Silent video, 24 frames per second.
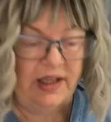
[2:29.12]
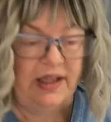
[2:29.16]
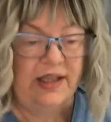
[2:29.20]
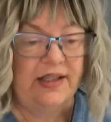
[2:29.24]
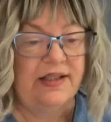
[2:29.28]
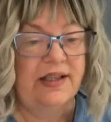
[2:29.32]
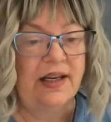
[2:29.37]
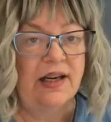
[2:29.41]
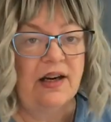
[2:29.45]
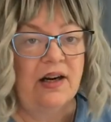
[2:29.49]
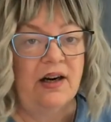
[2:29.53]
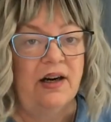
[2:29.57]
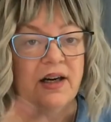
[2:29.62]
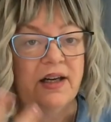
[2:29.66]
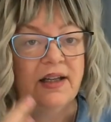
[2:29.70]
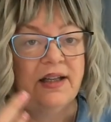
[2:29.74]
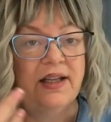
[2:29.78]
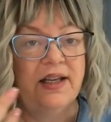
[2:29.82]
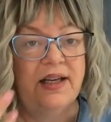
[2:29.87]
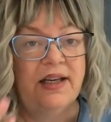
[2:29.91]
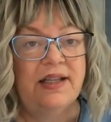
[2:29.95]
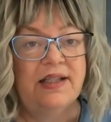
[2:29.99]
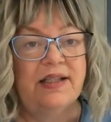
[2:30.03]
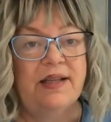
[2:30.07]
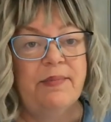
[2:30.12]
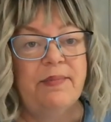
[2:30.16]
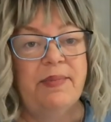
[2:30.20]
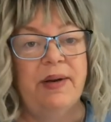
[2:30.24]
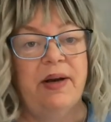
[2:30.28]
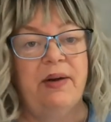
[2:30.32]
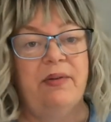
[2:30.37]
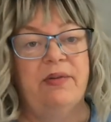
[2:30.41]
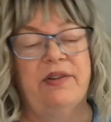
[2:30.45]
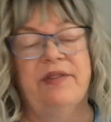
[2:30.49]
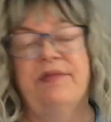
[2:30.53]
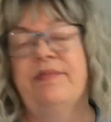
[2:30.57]
is a card that is
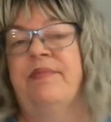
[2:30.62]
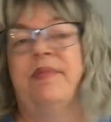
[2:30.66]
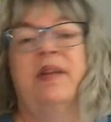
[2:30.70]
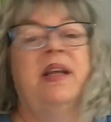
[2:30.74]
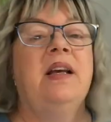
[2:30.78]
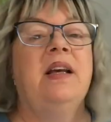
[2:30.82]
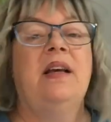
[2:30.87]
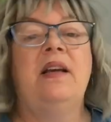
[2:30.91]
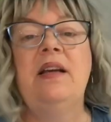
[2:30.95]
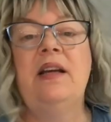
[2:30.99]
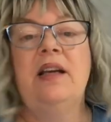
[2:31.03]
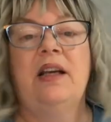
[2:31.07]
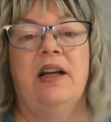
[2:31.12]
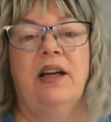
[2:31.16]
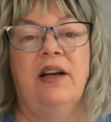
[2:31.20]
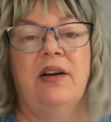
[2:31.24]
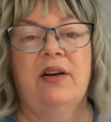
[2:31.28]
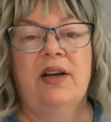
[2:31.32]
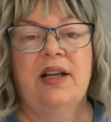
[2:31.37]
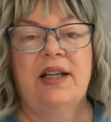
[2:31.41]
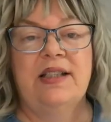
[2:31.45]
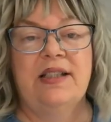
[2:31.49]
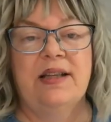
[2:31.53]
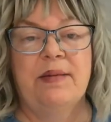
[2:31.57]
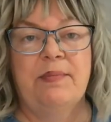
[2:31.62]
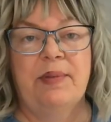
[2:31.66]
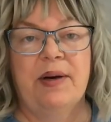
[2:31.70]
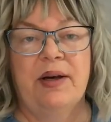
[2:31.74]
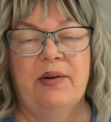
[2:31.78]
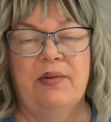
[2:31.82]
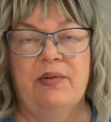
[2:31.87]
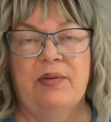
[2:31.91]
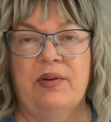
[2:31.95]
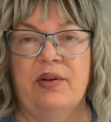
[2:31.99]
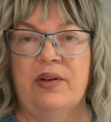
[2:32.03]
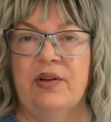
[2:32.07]
about, you know, it's
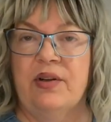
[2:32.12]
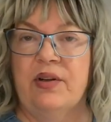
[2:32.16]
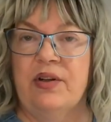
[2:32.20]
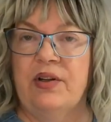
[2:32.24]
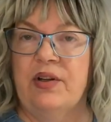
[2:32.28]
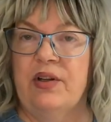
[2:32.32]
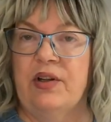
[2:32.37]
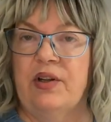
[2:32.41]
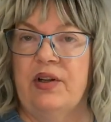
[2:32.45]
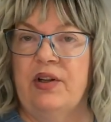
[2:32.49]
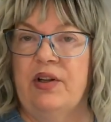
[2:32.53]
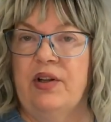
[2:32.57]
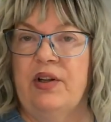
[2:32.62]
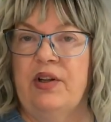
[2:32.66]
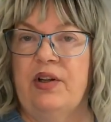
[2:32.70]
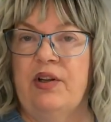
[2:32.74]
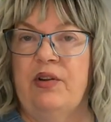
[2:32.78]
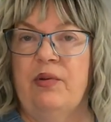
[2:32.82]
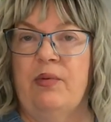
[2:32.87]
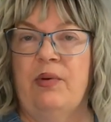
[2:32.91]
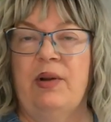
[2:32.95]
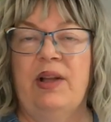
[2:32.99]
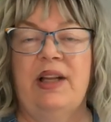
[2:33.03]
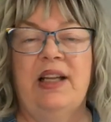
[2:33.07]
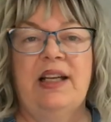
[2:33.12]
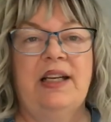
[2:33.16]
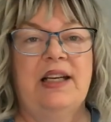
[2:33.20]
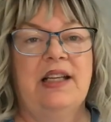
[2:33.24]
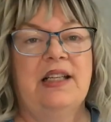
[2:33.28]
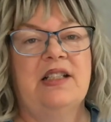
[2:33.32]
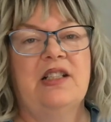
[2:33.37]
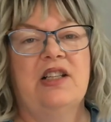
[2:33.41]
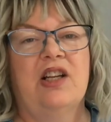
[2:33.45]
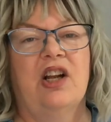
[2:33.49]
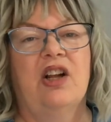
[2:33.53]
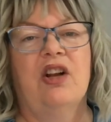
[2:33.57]
about the
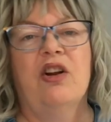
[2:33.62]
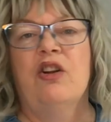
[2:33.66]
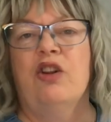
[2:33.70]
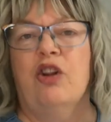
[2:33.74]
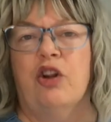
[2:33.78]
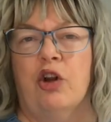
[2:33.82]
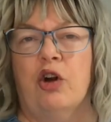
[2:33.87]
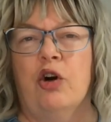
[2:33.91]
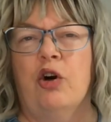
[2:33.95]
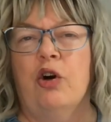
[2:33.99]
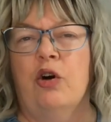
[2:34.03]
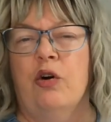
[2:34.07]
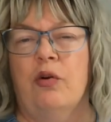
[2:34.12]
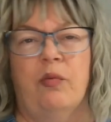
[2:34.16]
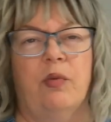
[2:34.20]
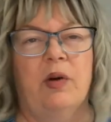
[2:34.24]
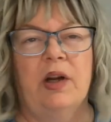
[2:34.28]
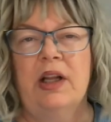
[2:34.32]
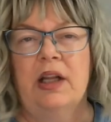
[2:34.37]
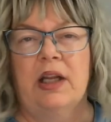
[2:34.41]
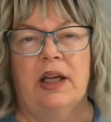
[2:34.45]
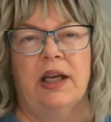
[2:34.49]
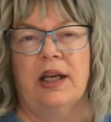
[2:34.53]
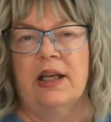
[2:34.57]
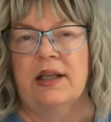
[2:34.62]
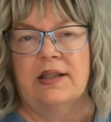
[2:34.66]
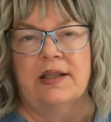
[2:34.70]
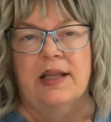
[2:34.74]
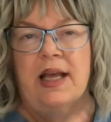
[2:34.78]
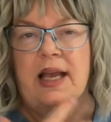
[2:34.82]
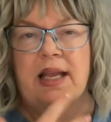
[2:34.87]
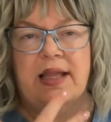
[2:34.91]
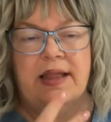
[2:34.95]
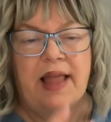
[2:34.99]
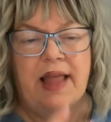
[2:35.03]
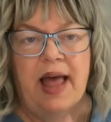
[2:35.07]
willingness to learn, really. It's
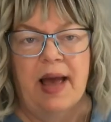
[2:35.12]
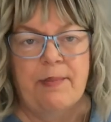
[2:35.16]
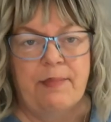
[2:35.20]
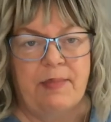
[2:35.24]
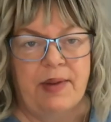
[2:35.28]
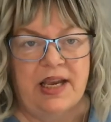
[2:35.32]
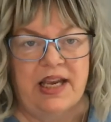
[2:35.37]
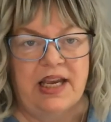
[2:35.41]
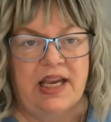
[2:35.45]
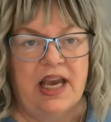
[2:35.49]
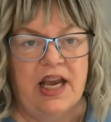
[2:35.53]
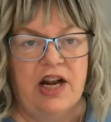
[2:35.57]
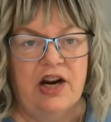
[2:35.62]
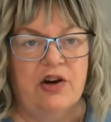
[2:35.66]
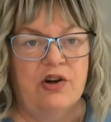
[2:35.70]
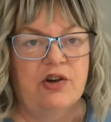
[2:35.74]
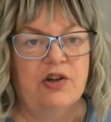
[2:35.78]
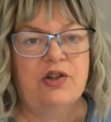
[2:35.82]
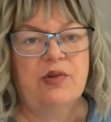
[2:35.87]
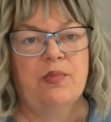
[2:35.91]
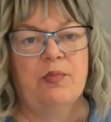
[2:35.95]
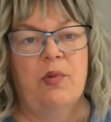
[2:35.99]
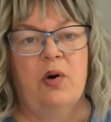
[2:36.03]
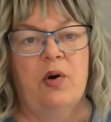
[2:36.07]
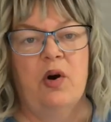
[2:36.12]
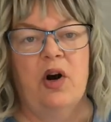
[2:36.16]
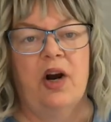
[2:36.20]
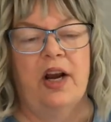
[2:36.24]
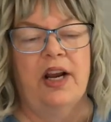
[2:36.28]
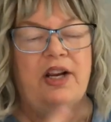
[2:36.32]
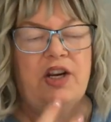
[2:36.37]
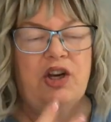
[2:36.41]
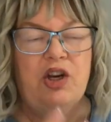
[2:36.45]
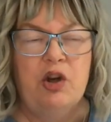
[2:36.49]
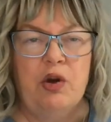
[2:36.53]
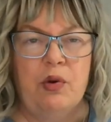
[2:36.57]
like that beginner's
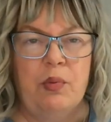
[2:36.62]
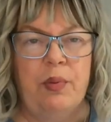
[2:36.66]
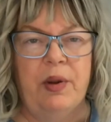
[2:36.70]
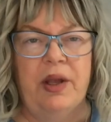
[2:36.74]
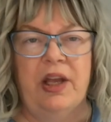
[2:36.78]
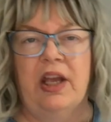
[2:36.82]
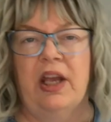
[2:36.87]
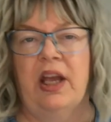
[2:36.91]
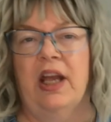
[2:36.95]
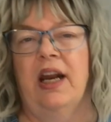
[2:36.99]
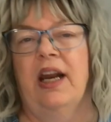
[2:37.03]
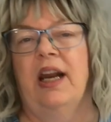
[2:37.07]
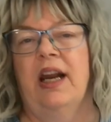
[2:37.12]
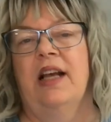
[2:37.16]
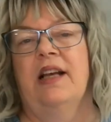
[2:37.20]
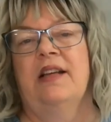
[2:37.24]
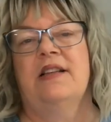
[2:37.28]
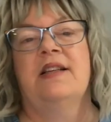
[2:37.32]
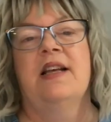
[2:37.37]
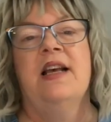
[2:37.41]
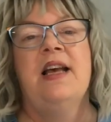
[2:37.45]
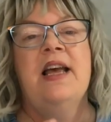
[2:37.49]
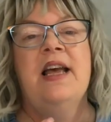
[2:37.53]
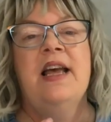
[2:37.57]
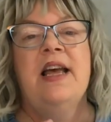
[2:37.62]
mind, new beginnings.